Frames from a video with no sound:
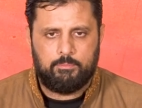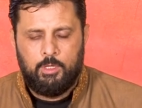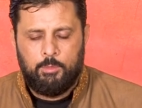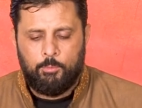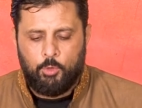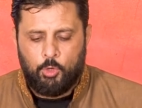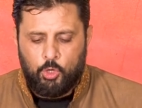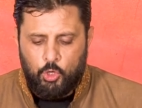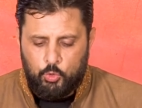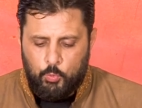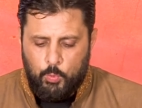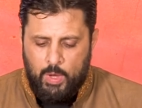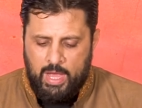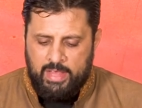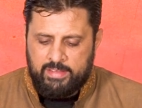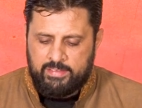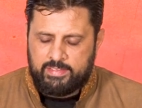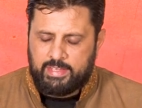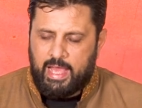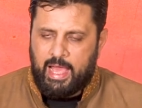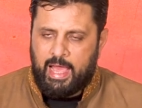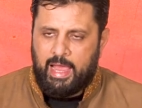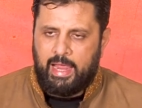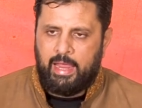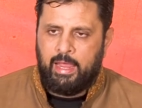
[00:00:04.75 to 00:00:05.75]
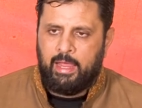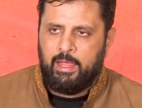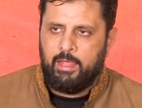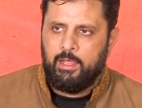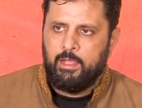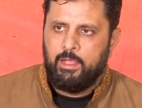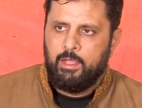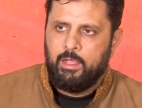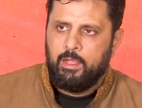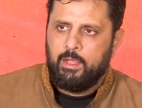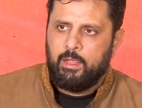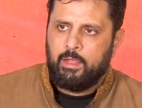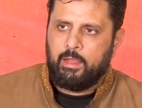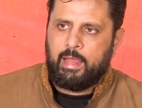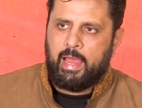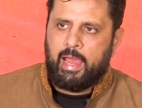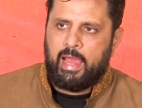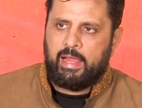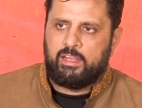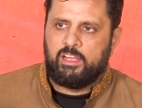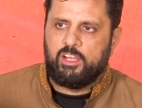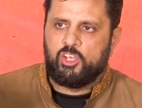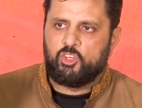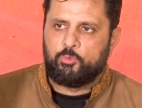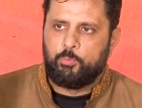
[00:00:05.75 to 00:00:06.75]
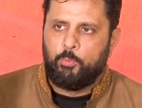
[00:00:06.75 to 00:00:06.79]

Because once I get this